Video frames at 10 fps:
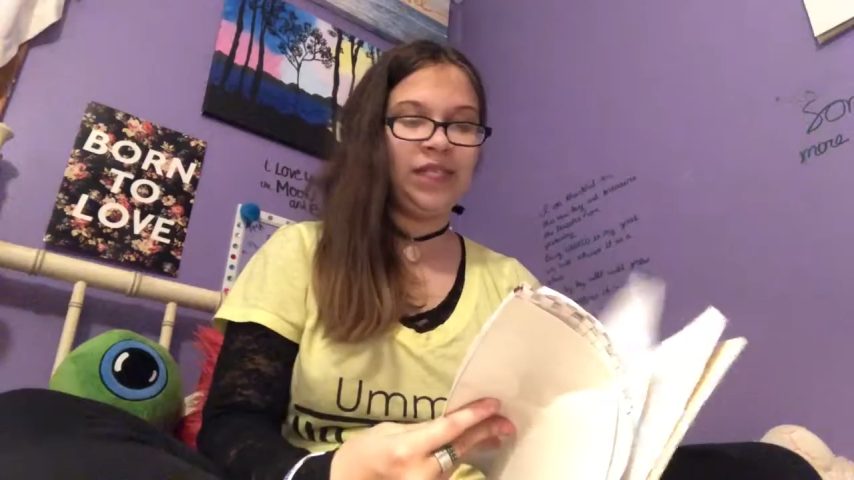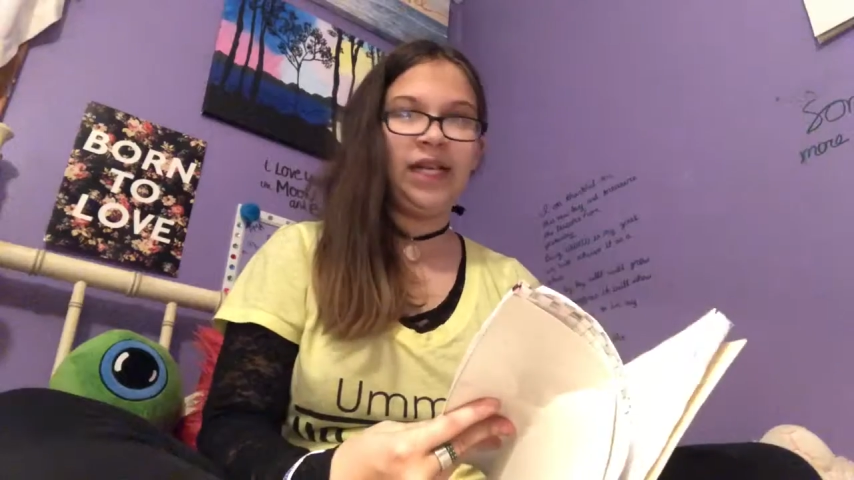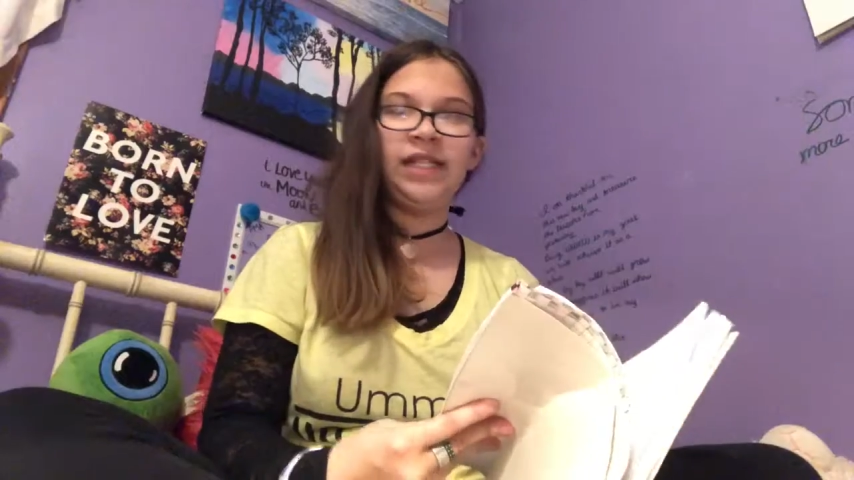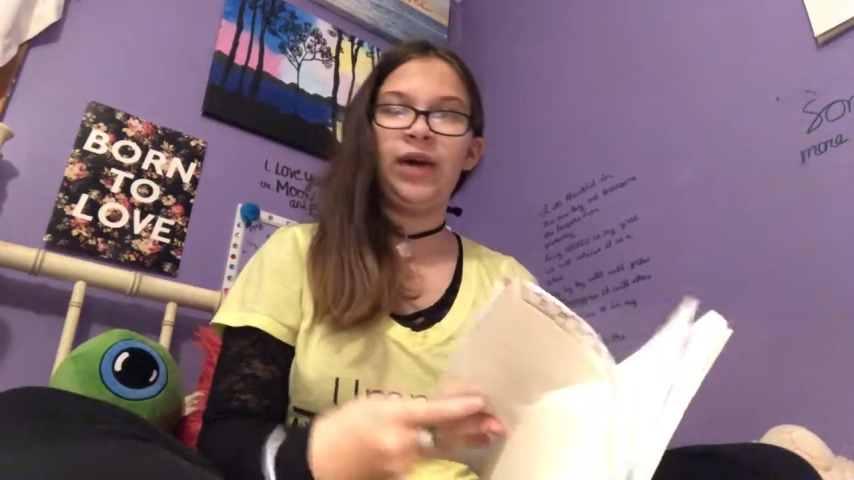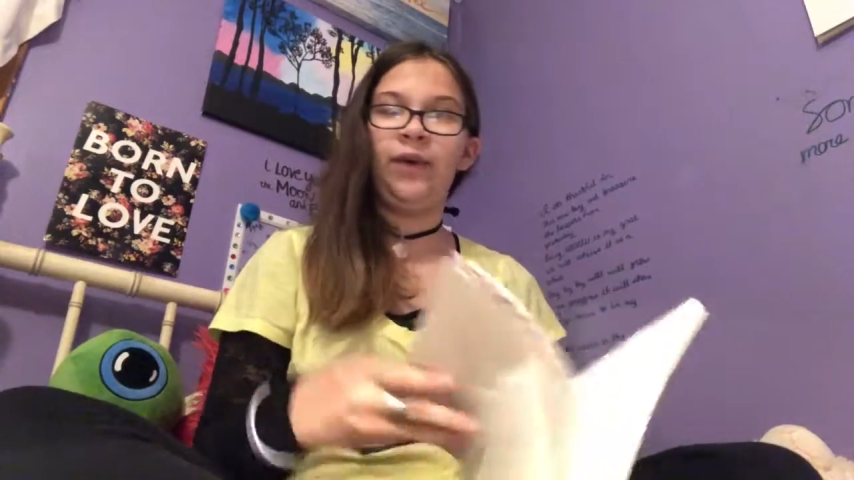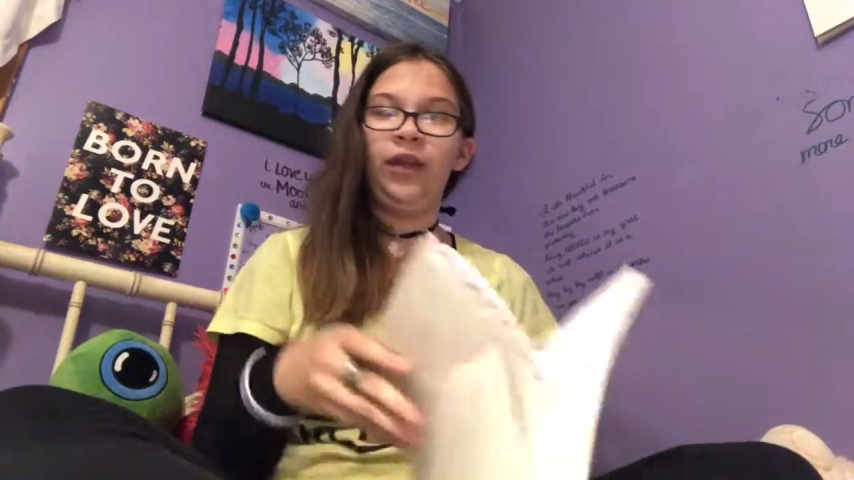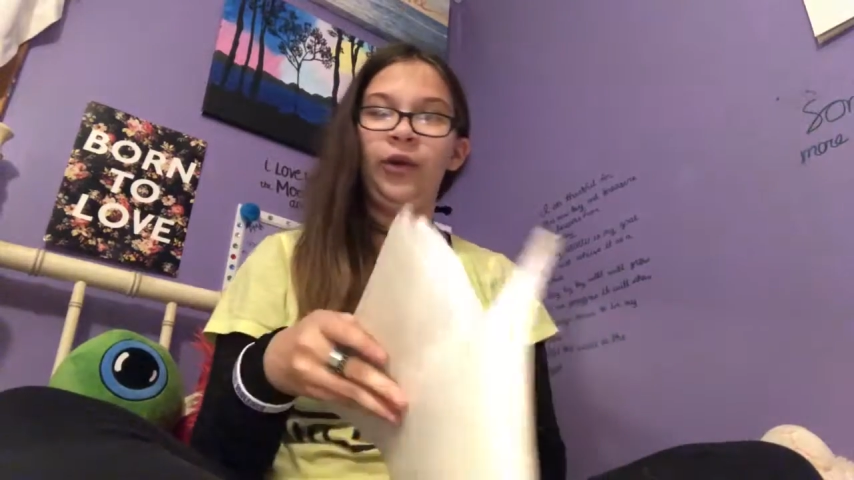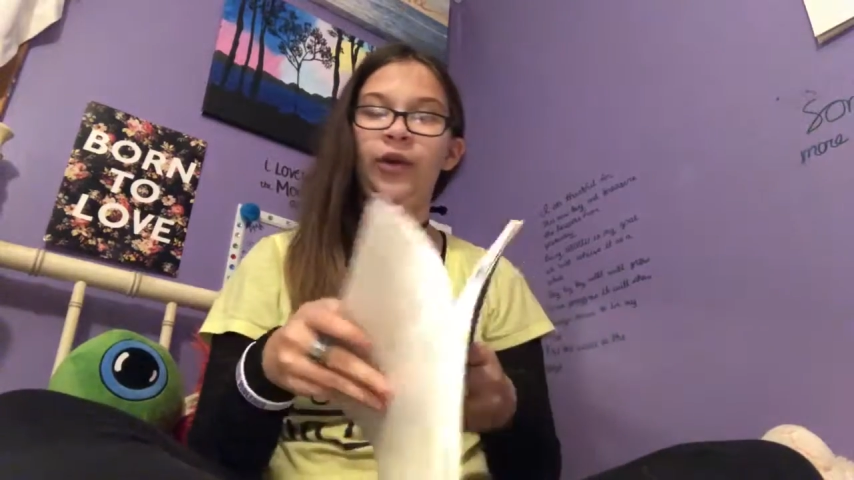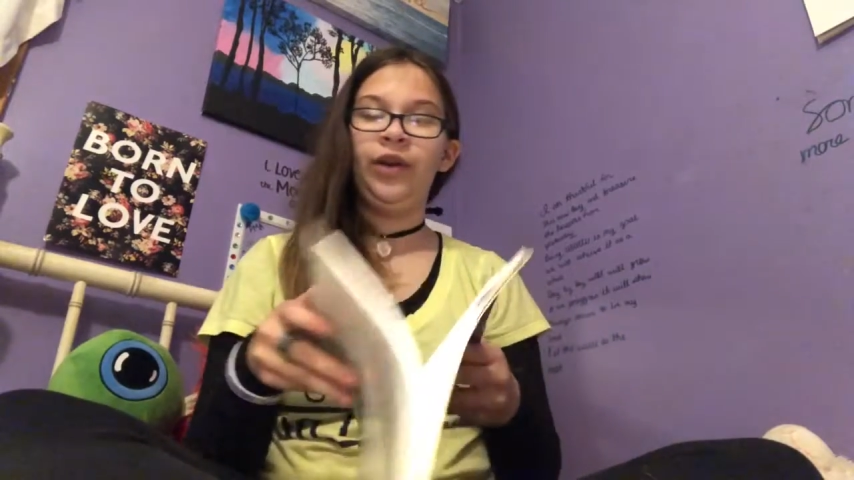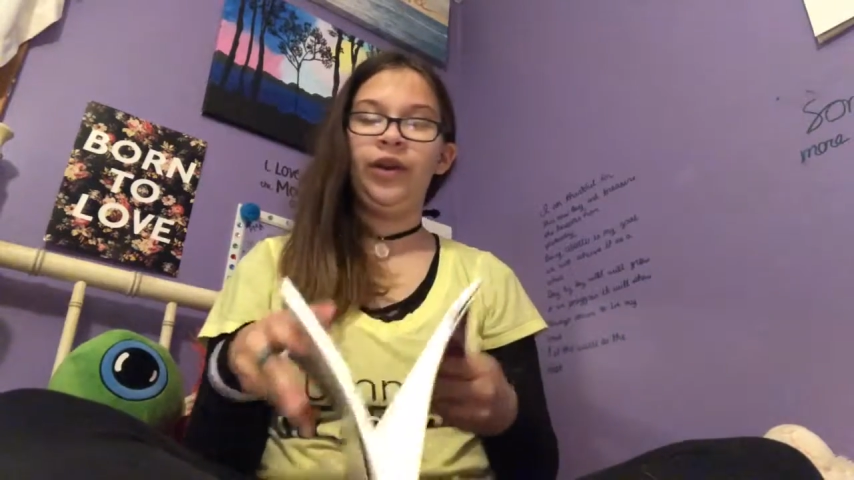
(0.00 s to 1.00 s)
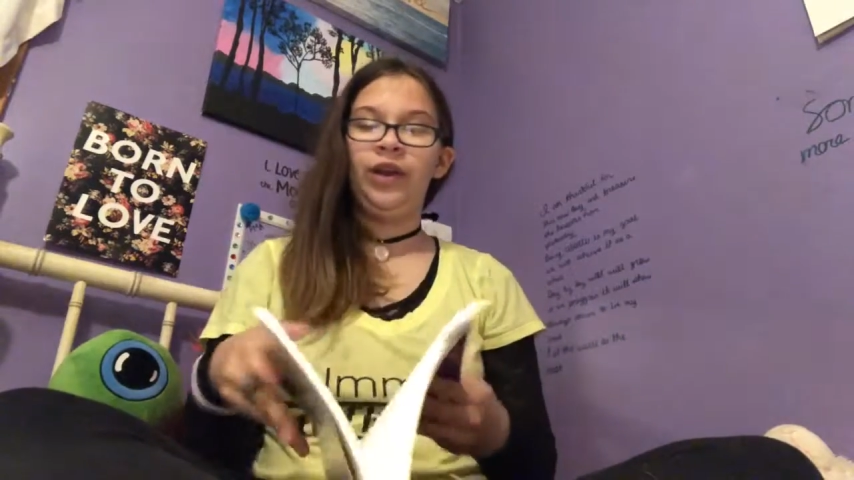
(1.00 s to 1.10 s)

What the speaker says: that's how I learned.